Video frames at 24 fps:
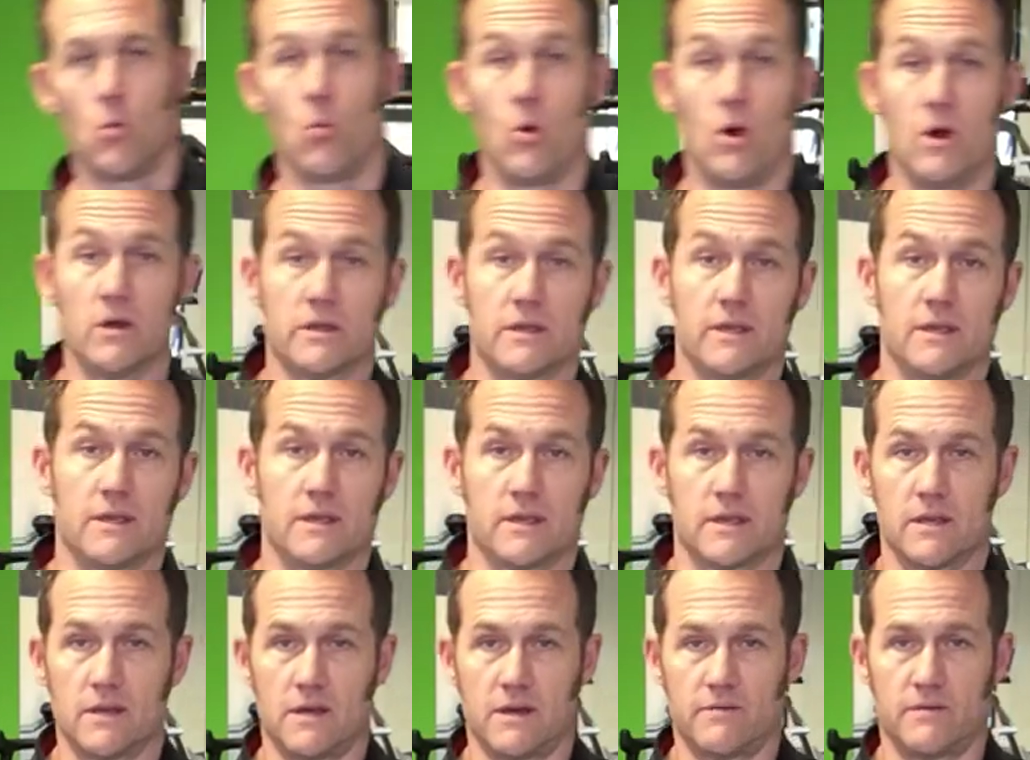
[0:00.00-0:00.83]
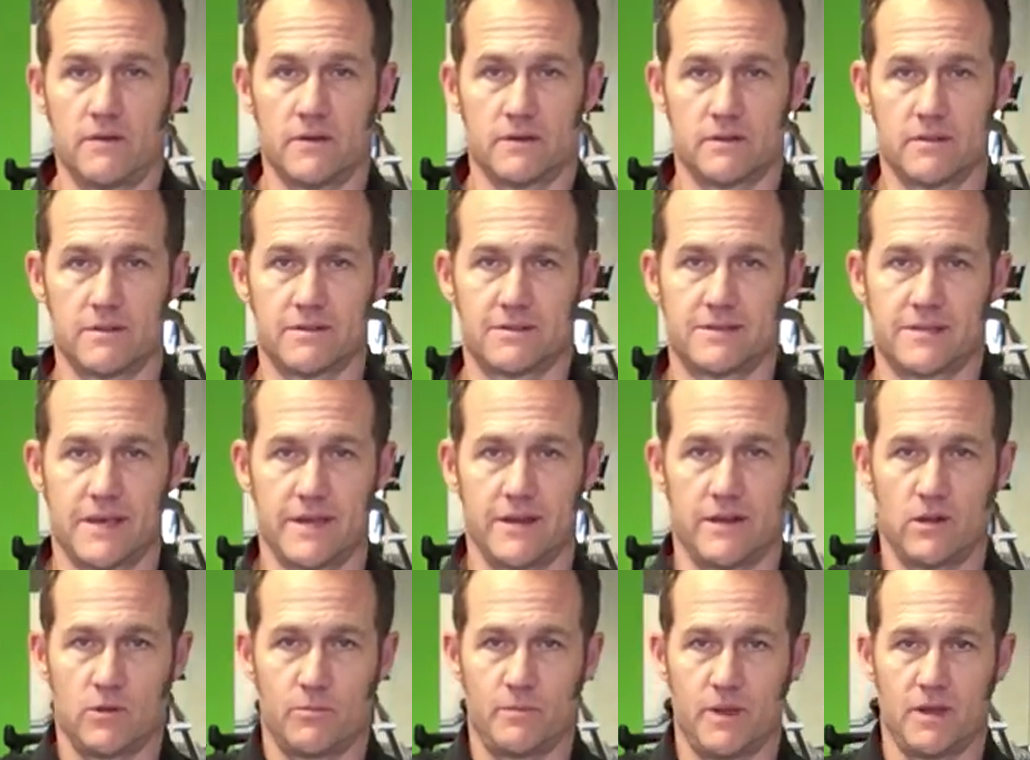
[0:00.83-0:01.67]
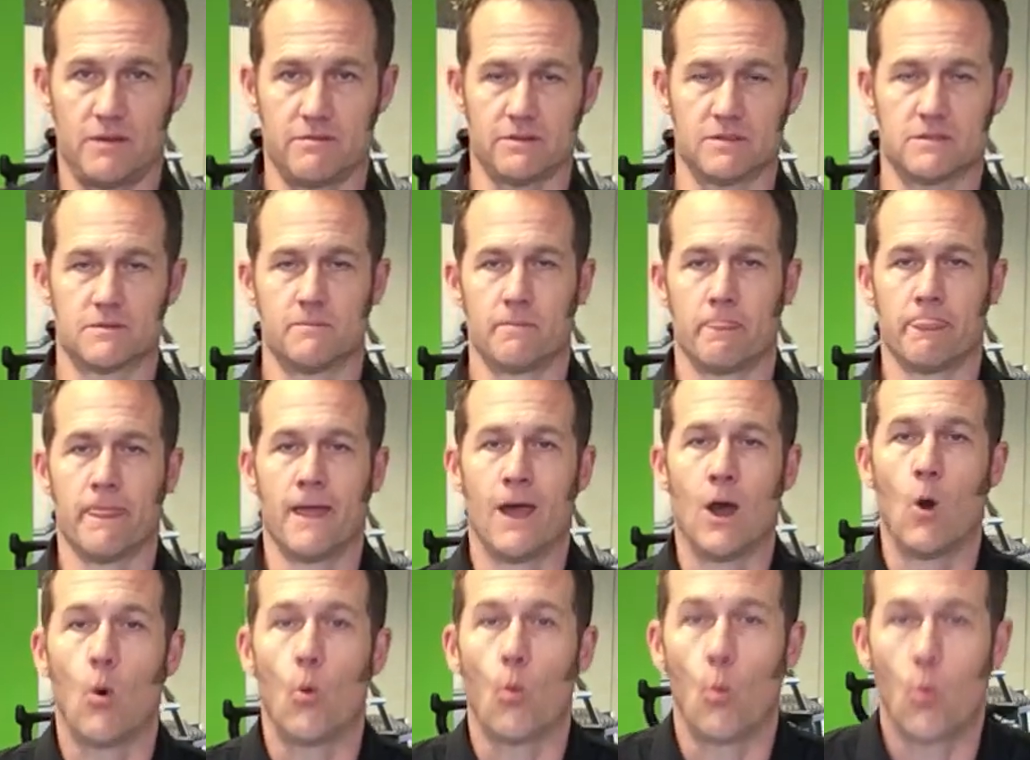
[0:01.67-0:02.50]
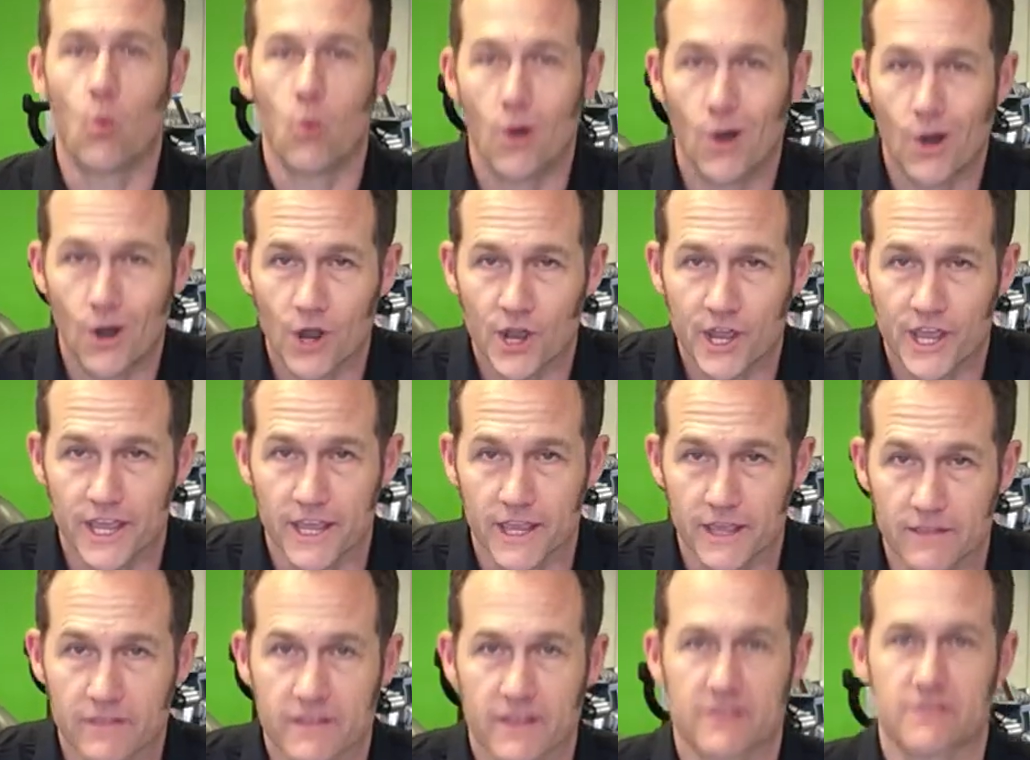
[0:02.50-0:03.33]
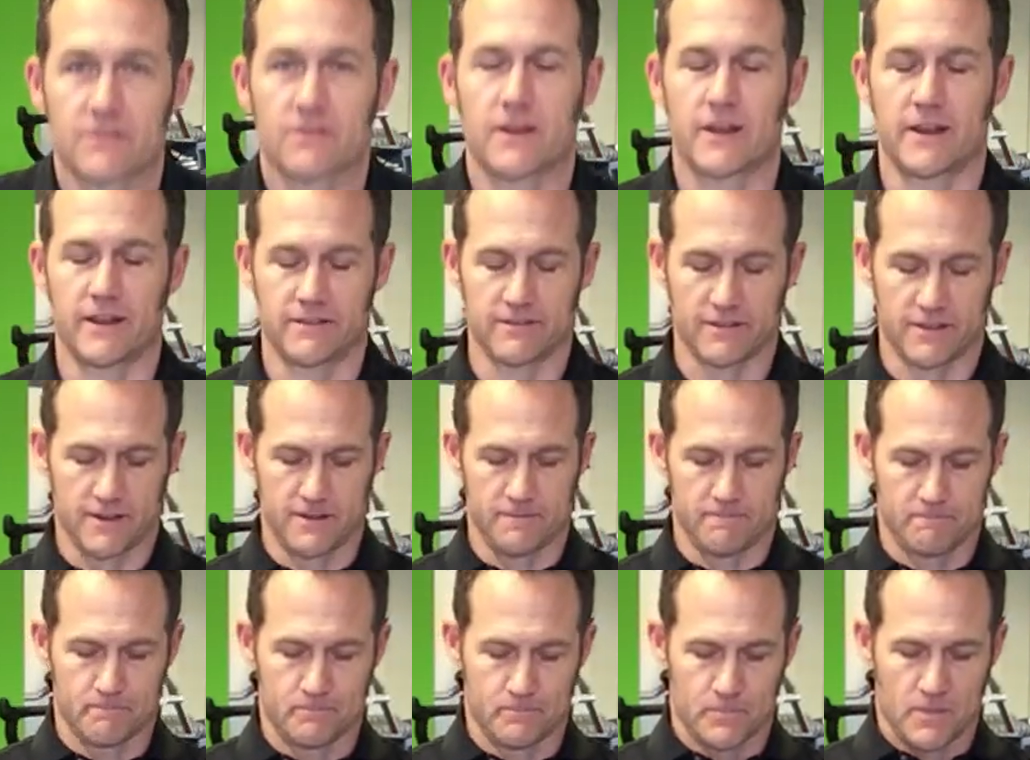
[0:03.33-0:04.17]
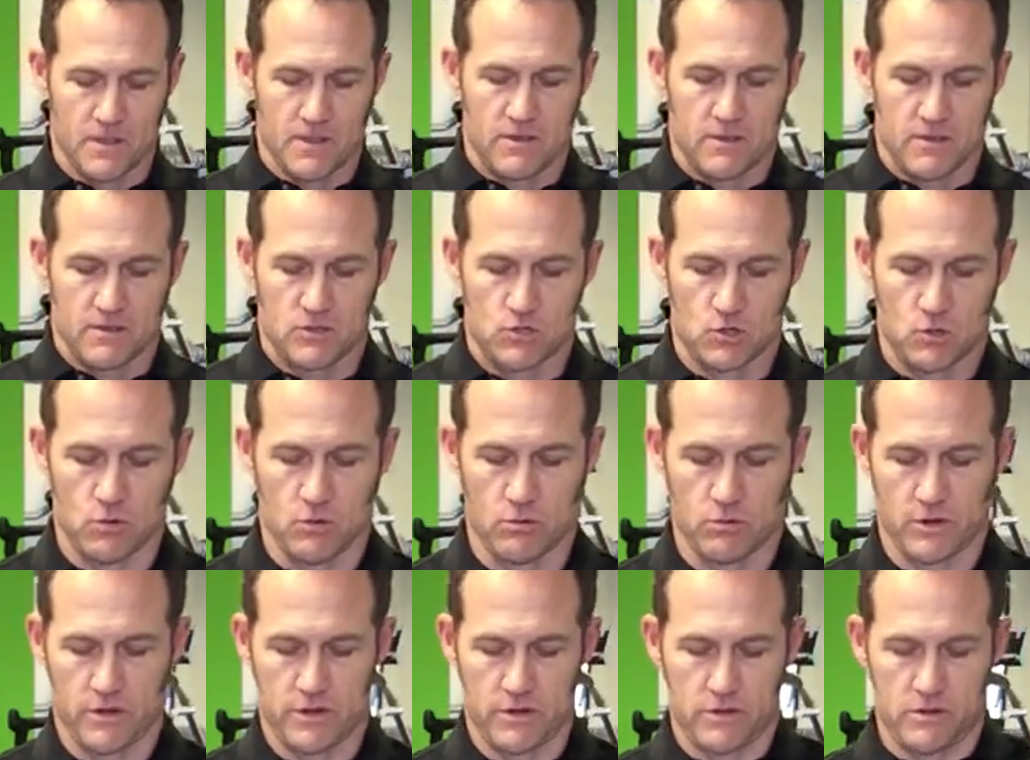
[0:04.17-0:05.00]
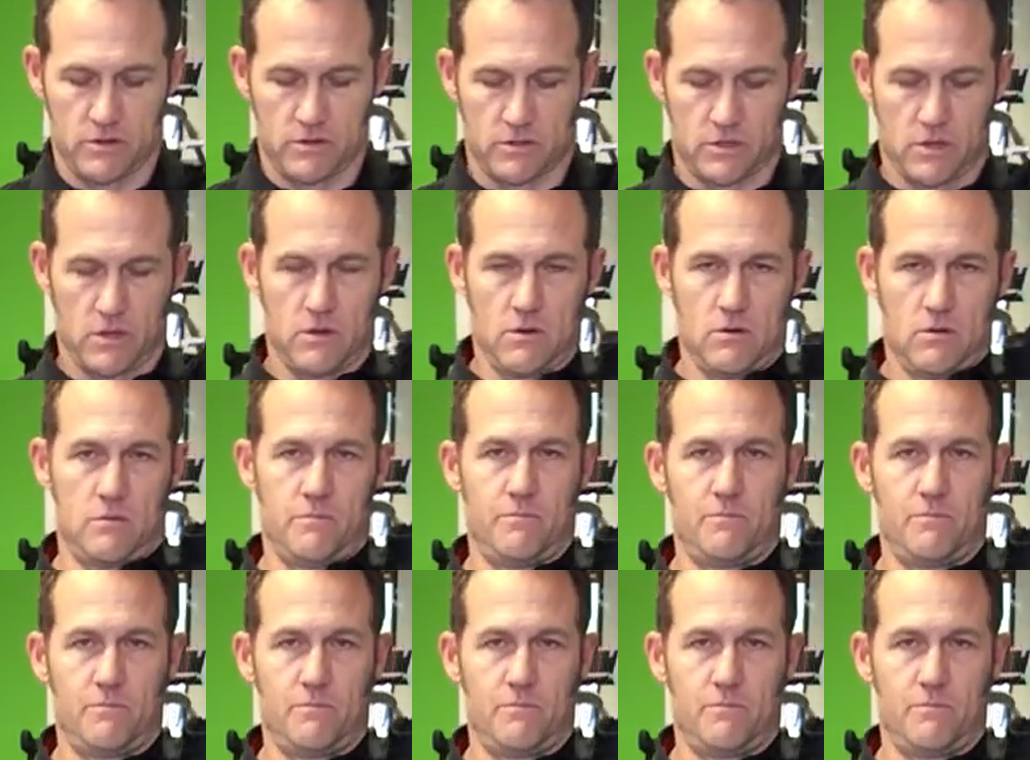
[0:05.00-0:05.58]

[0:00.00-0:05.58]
wonky and get off onto the side of your pelvis. Wonky, that's right, I said it. So what we're going to do is go